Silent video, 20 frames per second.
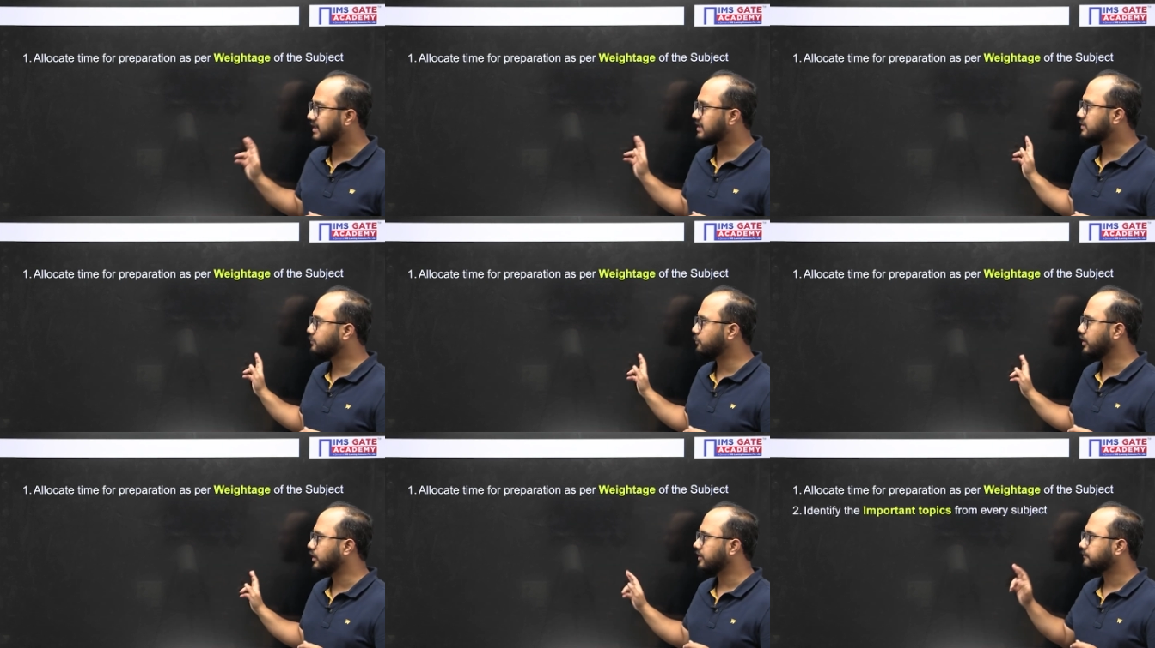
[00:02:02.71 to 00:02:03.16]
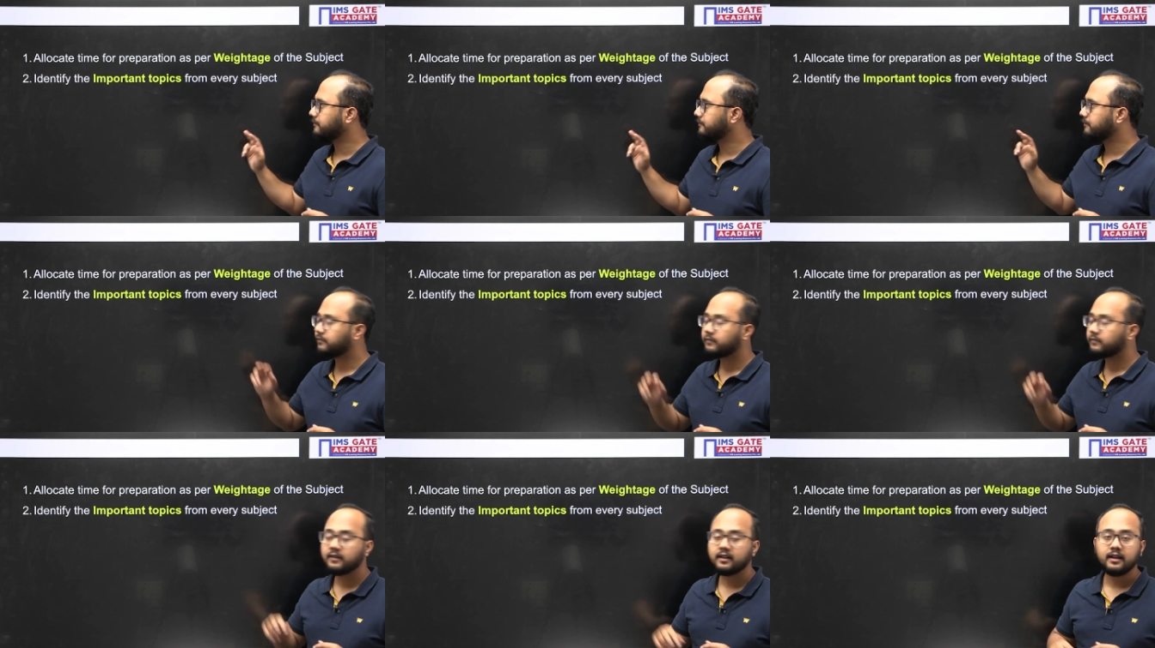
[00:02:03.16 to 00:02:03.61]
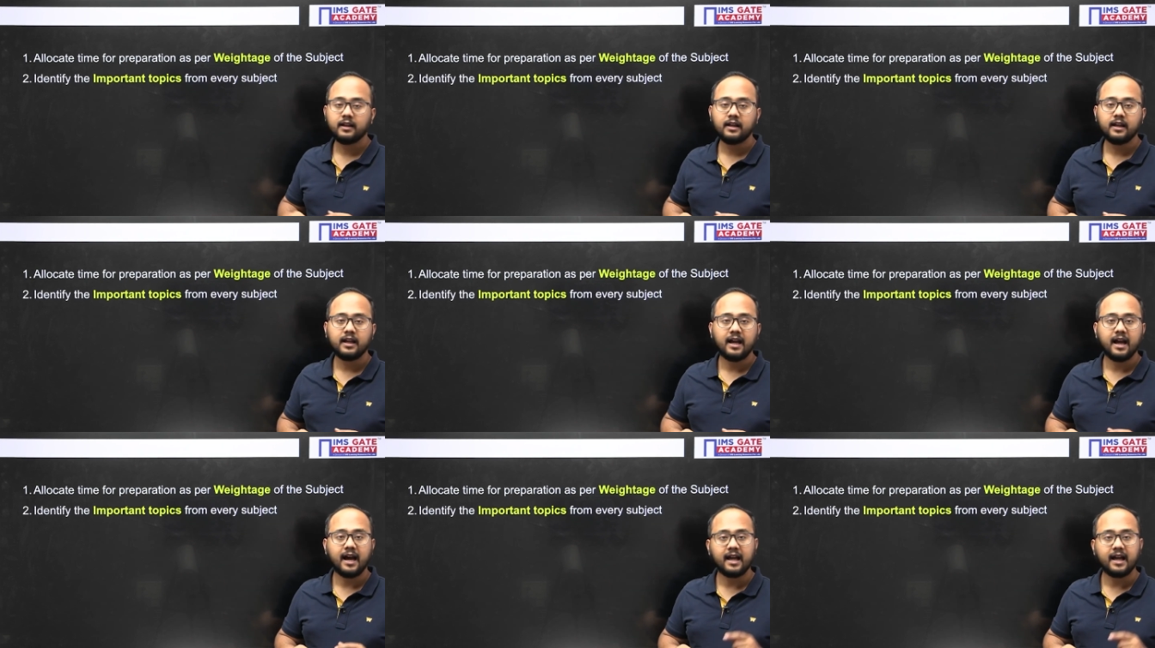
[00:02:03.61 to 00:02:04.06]
point.
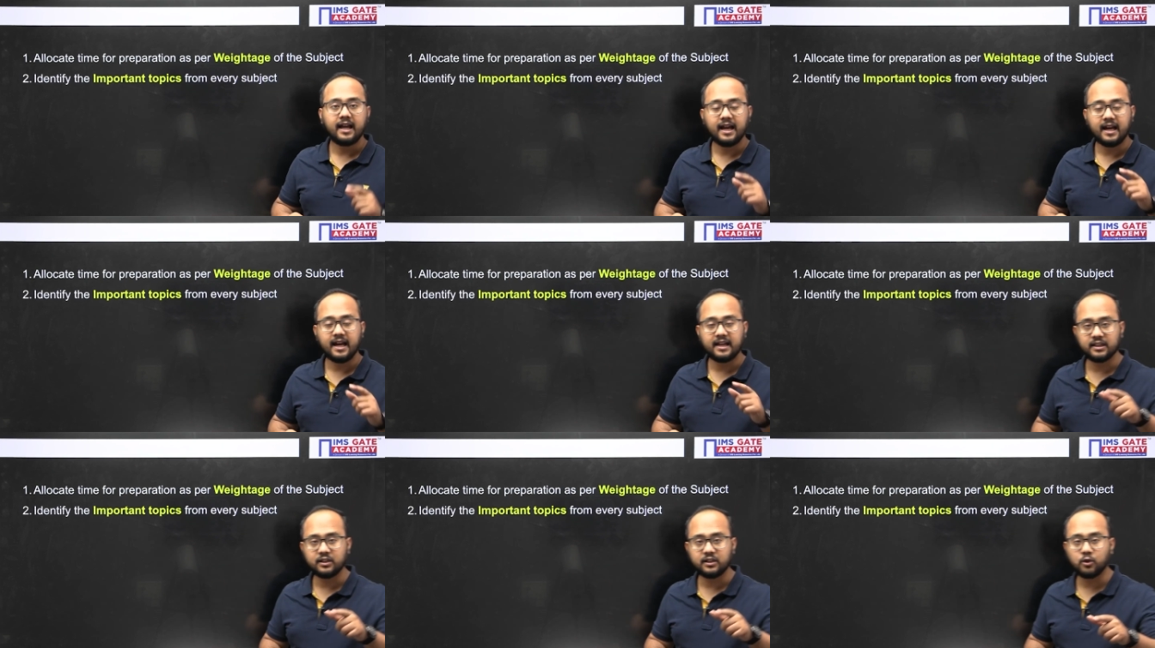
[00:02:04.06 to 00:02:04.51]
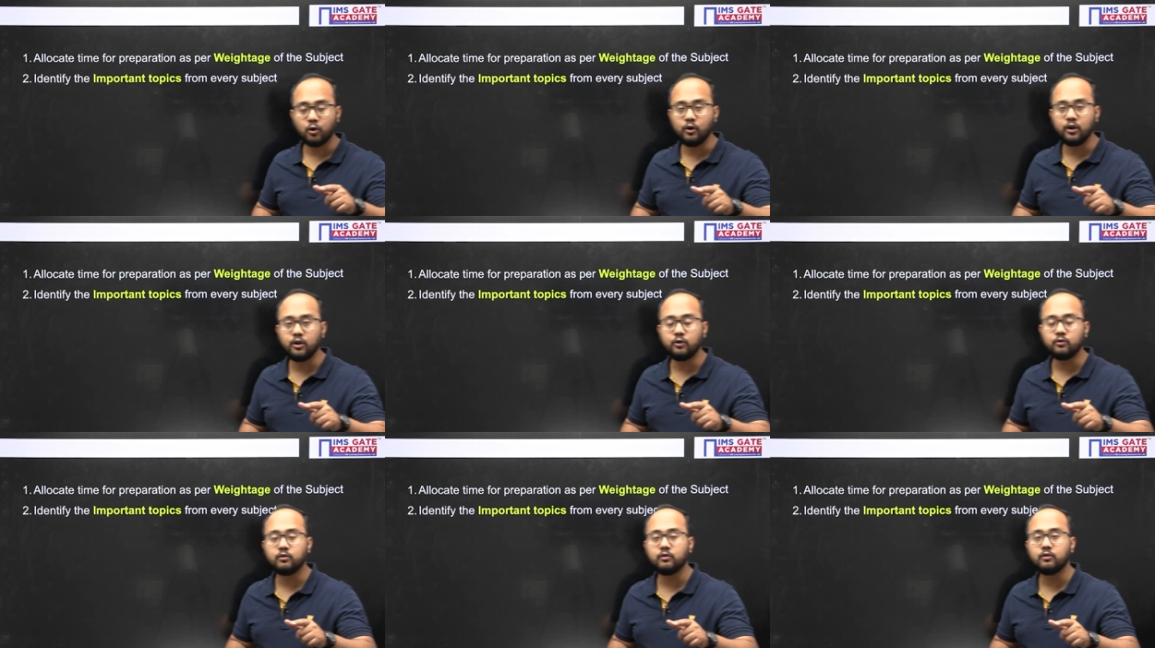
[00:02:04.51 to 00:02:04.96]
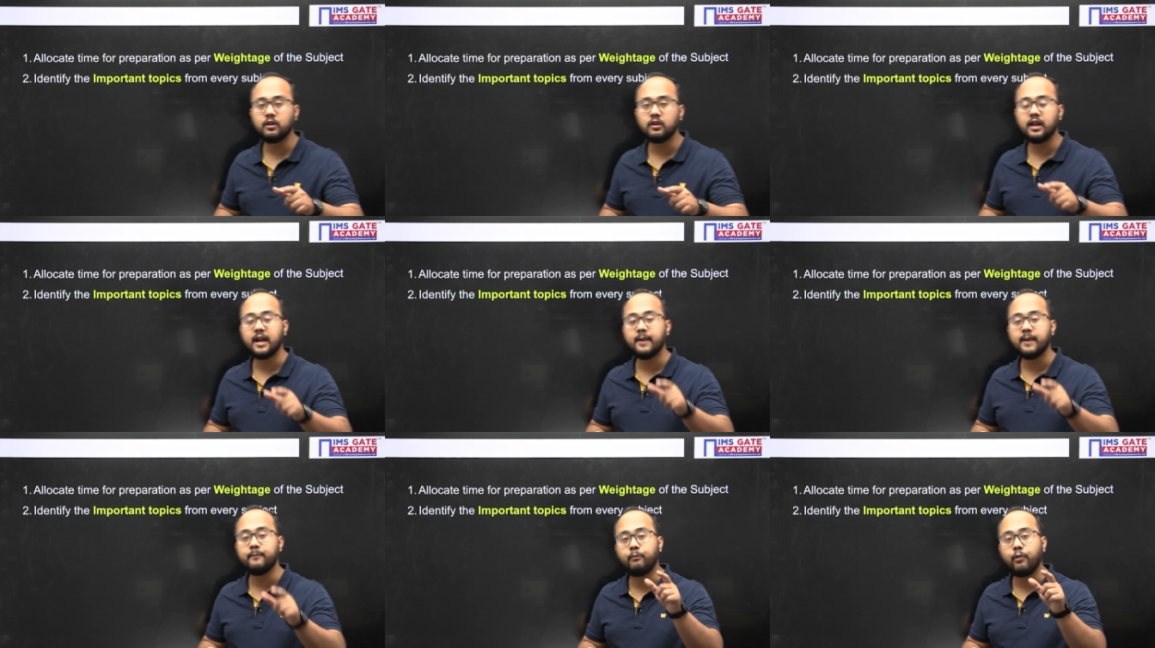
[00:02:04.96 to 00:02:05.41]
As I told you,
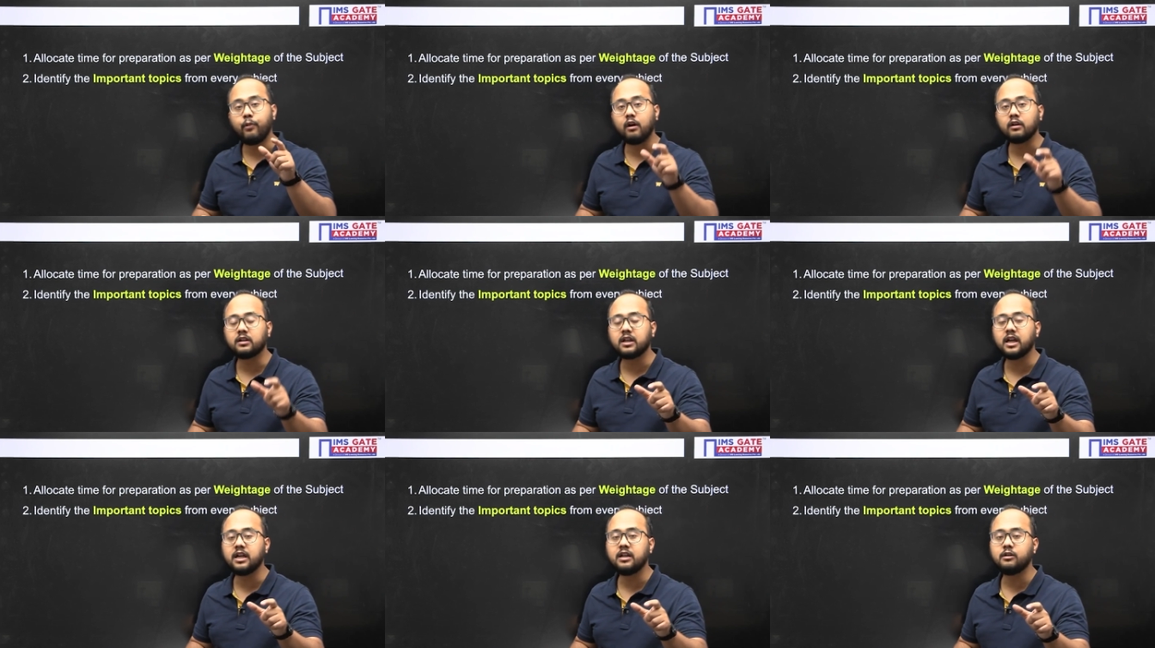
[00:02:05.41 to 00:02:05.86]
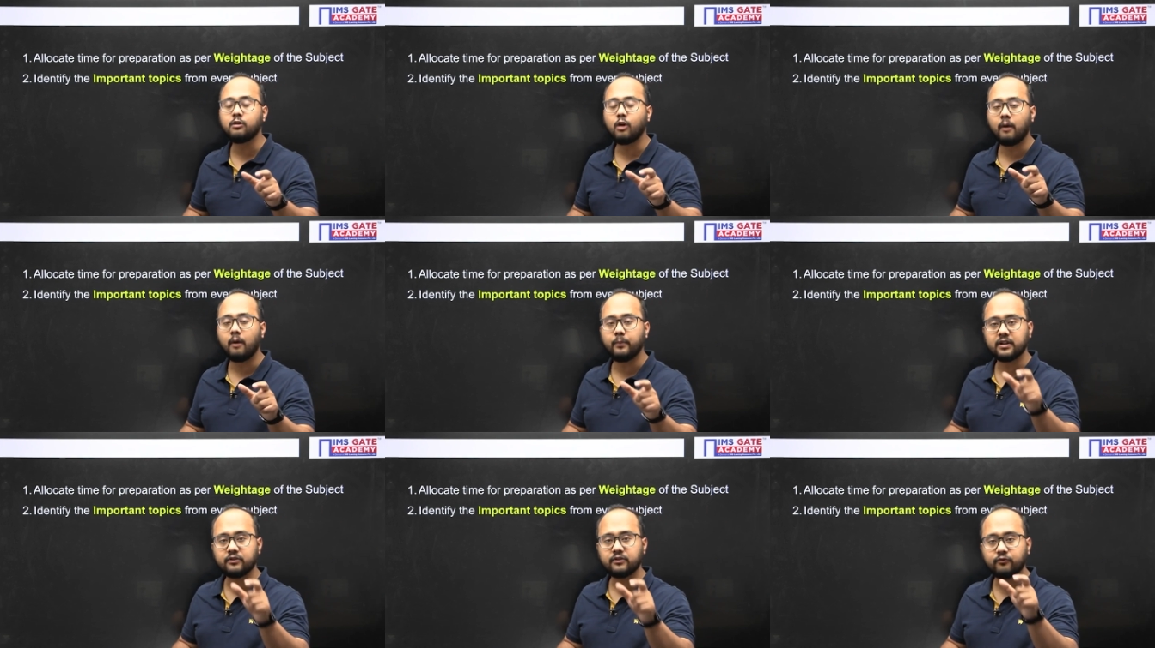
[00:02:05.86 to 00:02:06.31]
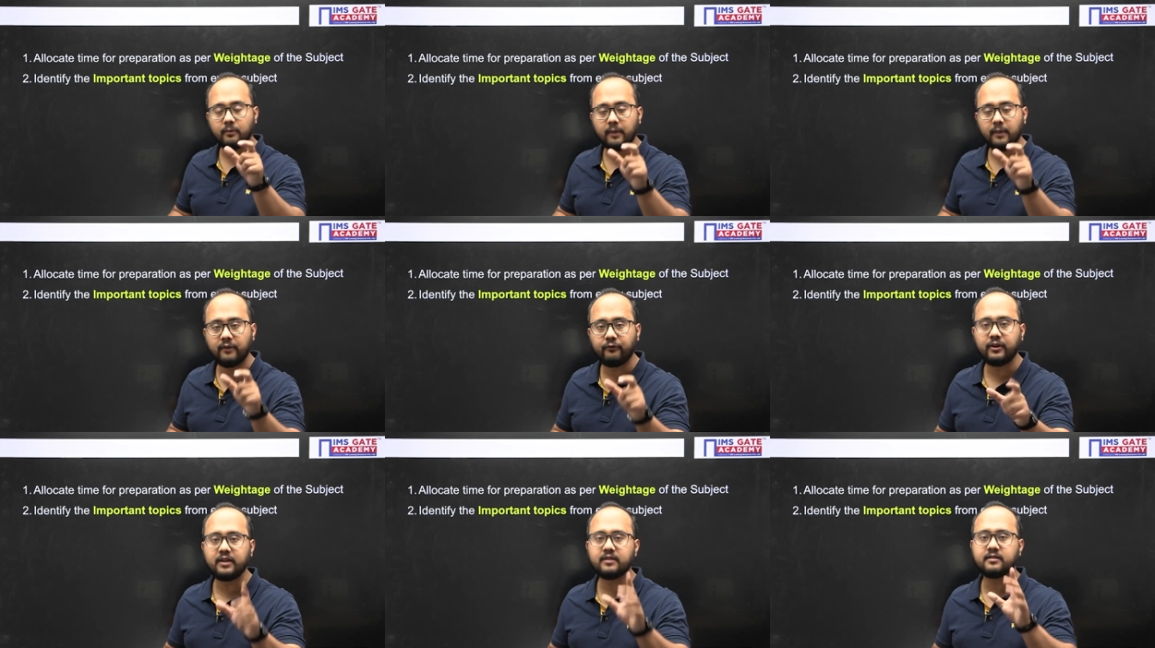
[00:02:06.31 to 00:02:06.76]
important topics from
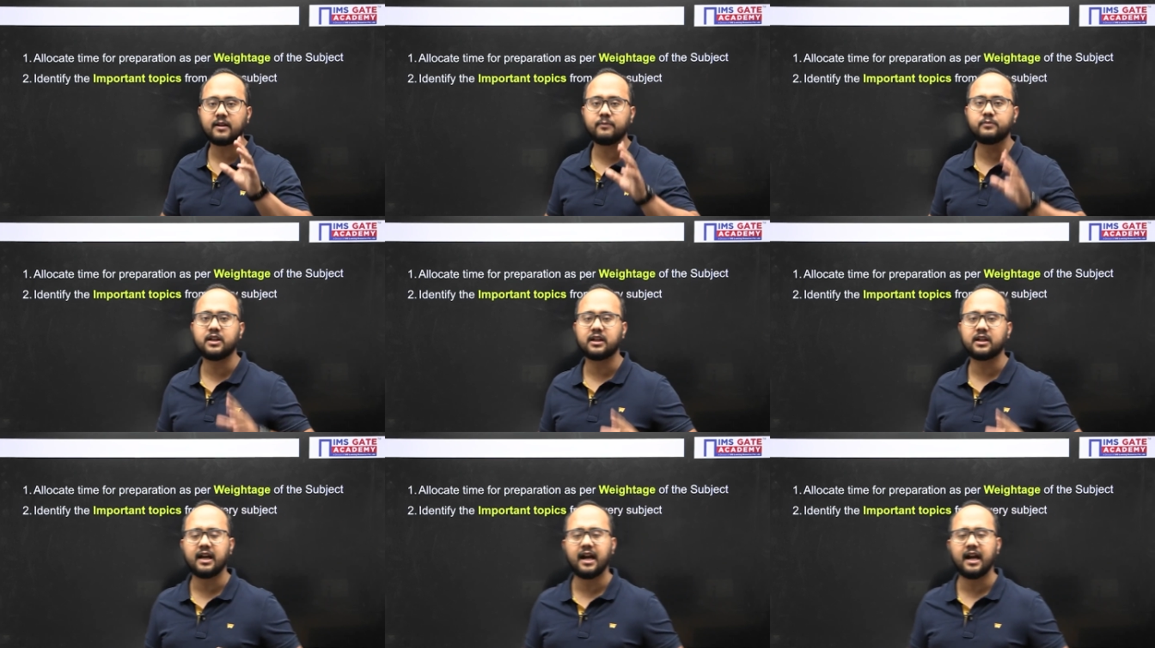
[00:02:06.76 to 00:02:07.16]
every subject.